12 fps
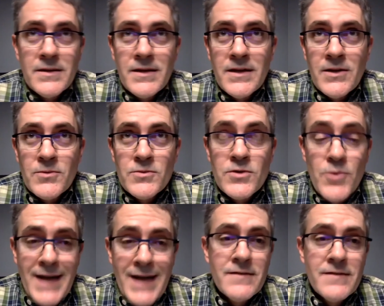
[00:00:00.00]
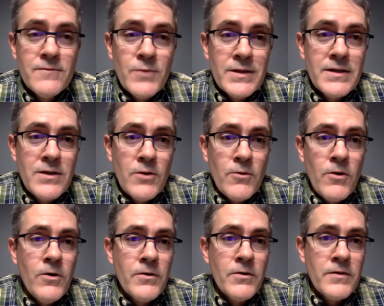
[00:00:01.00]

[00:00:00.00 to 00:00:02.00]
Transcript: you know, too active, what can go wrong.